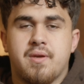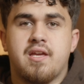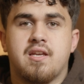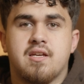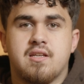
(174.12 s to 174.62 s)

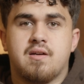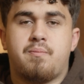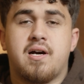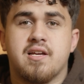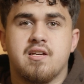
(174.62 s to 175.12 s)
being in a
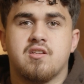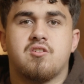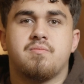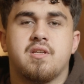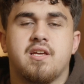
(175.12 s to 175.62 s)

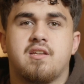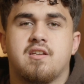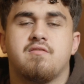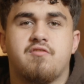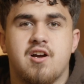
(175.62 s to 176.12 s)

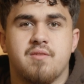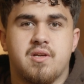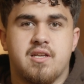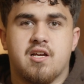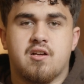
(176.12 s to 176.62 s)
Pākehā-dominated
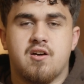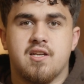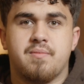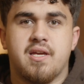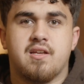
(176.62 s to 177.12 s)
environment, it
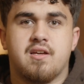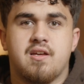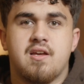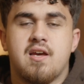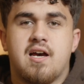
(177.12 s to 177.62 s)
kind of made
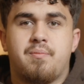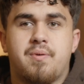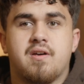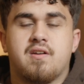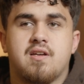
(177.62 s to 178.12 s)
it a
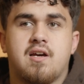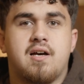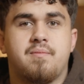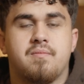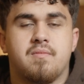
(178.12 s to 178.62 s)
bit
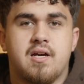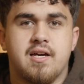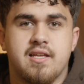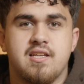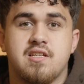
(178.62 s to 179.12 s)

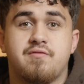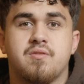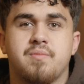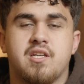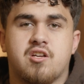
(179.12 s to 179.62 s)
uneasy
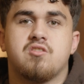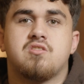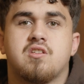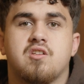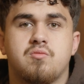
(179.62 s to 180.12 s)
for me to go
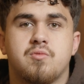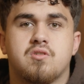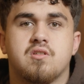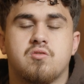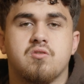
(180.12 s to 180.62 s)
to the
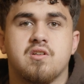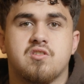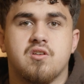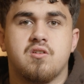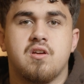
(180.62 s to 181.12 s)
normal tutorial.
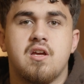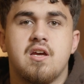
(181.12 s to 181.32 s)
So